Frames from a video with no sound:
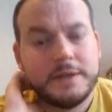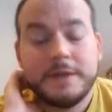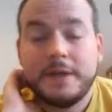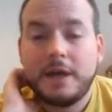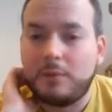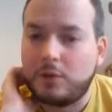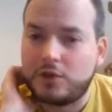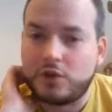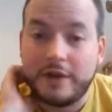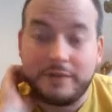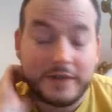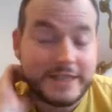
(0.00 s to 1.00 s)
I'm not sure.
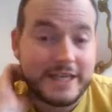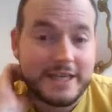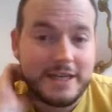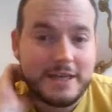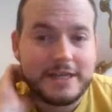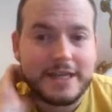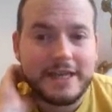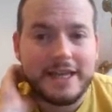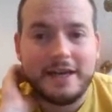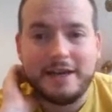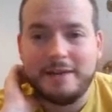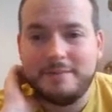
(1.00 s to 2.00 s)
If I didn't,
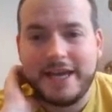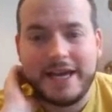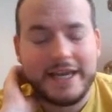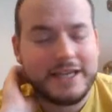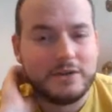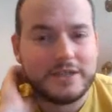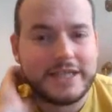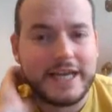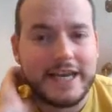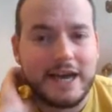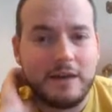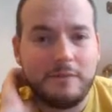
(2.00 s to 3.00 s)
then yeah, he got scared
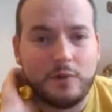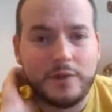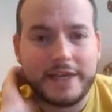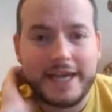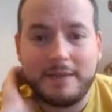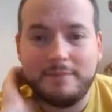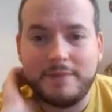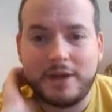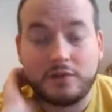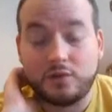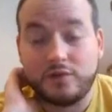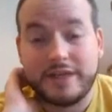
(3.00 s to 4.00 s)
an hour before the game, and I
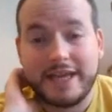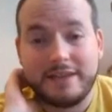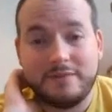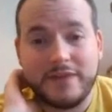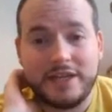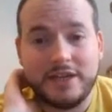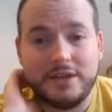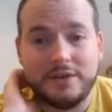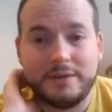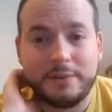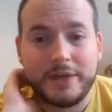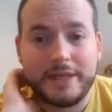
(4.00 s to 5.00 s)
was already at the
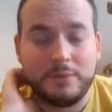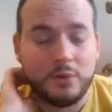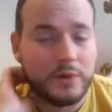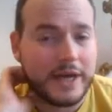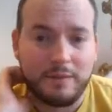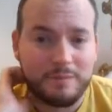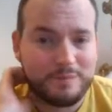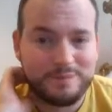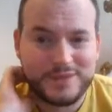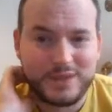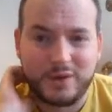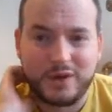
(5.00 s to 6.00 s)
venue when he pulled out.
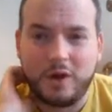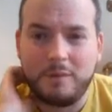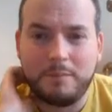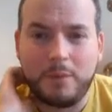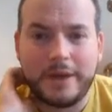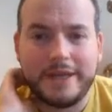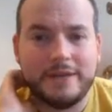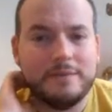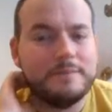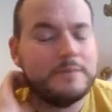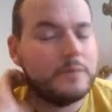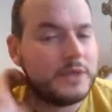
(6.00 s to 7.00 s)
So I got a point,
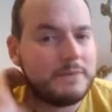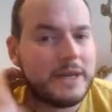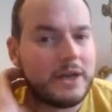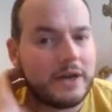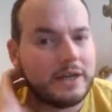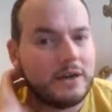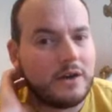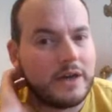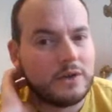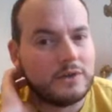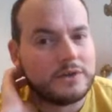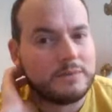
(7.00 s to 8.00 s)
which meant I
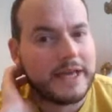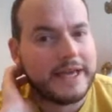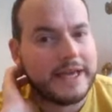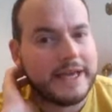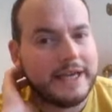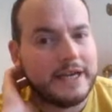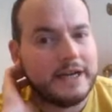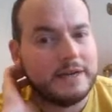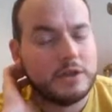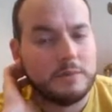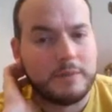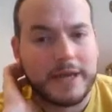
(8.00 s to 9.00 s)
got to play a
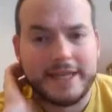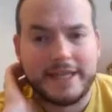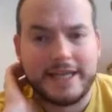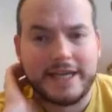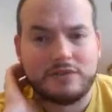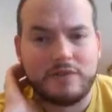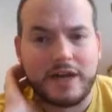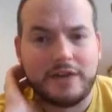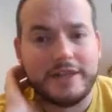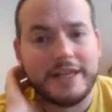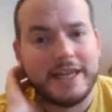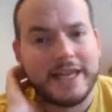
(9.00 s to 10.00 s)
good player the next round,
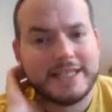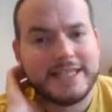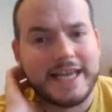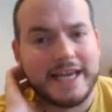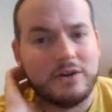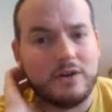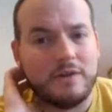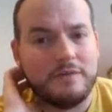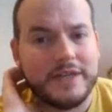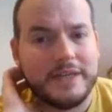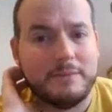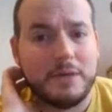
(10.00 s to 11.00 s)
and the next day I got a
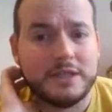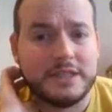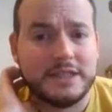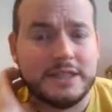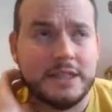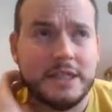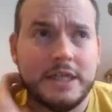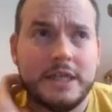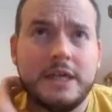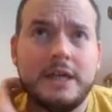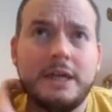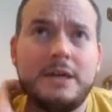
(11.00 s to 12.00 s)
feeding master.
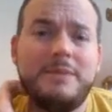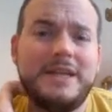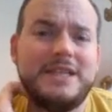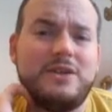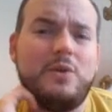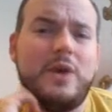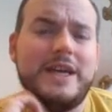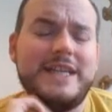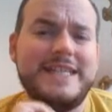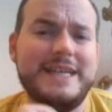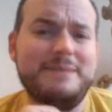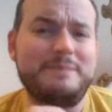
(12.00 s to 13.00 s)
But it's not quite the same.